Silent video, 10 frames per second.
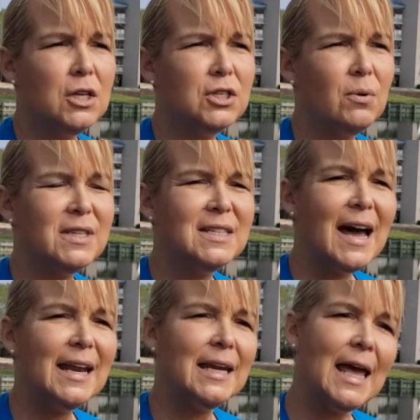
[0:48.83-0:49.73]
So it's
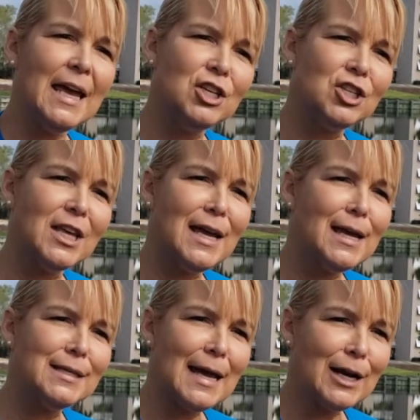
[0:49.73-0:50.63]
not an age thing,
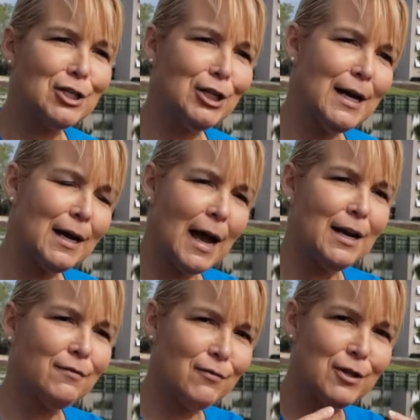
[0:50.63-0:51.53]
it's actually a
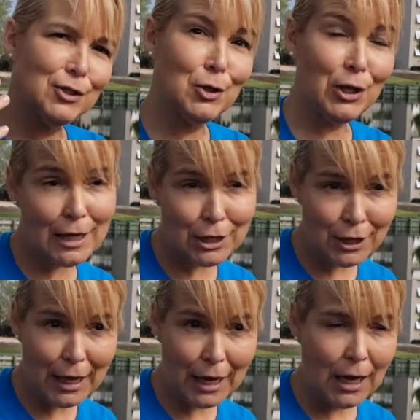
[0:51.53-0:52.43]
kind of a physical length thing.